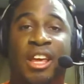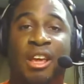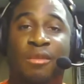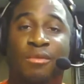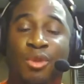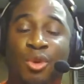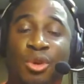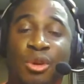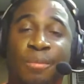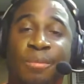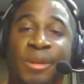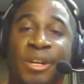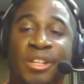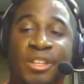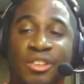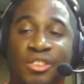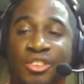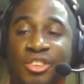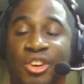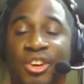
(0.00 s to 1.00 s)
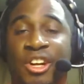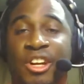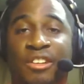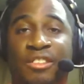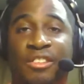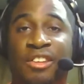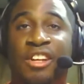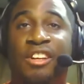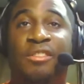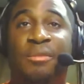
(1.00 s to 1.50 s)
If you complete this journey in
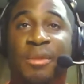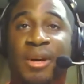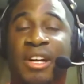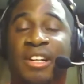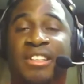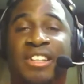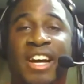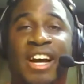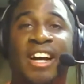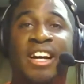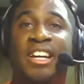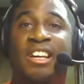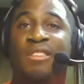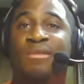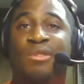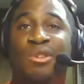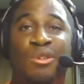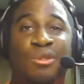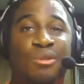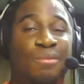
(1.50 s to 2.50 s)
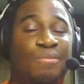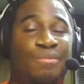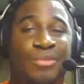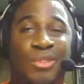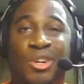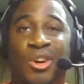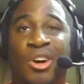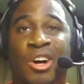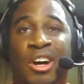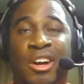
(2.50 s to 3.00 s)
6 months, I'll give you,
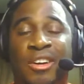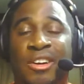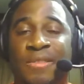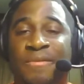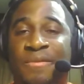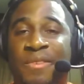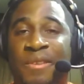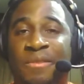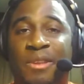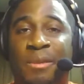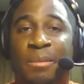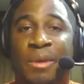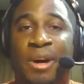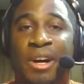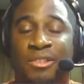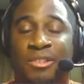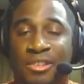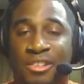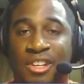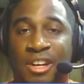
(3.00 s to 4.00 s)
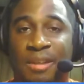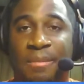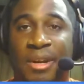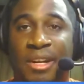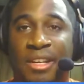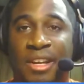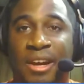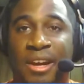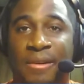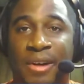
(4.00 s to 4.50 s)
you know, $150 or something
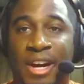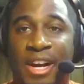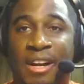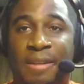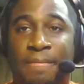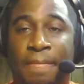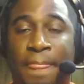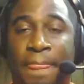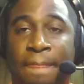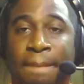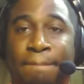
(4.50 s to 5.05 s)
like that, right?